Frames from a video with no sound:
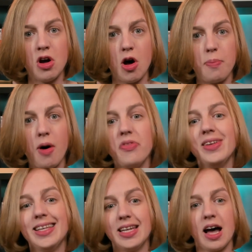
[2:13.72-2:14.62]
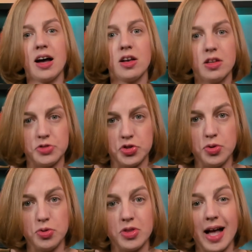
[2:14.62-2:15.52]
upon the denial of
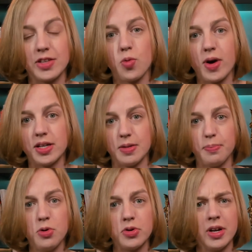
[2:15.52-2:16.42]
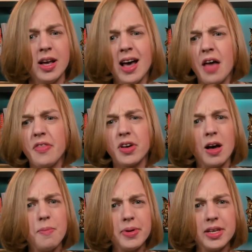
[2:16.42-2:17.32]
truth, and that's why it's important. And the
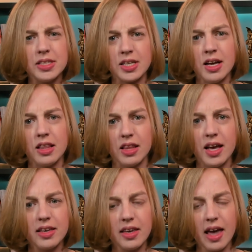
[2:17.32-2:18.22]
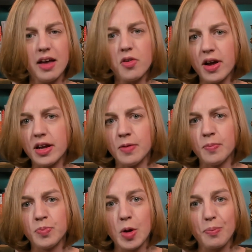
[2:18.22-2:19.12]
companies like Gatorade
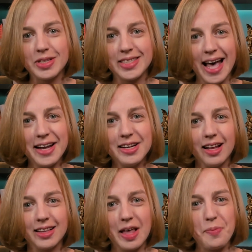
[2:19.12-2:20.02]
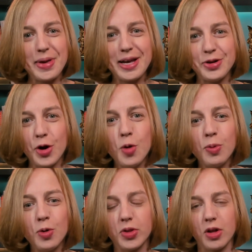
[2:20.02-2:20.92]
pretend like they're being
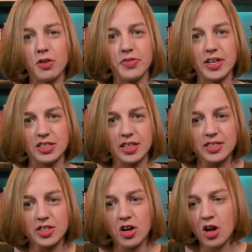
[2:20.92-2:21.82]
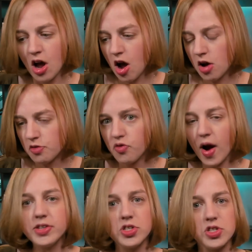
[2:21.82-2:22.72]
noble with all of this. Like there's a
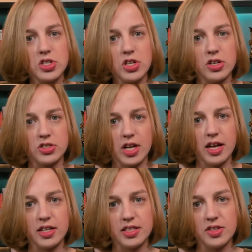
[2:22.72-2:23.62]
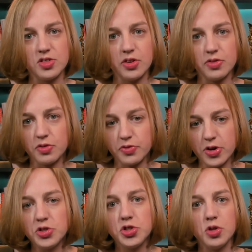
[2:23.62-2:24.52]
righteousness and a sense of
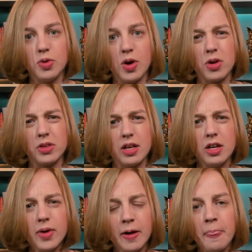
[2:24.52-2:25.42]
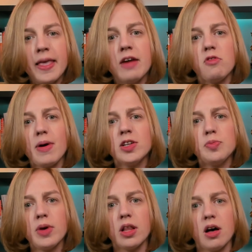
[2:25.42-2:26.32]
virtue in what they're doing. It
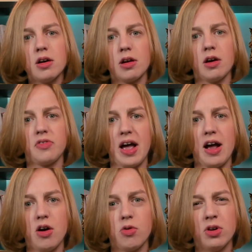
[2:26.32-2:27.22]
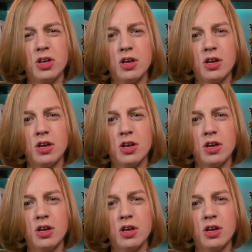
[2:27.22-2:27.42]
reminds me a lot of how,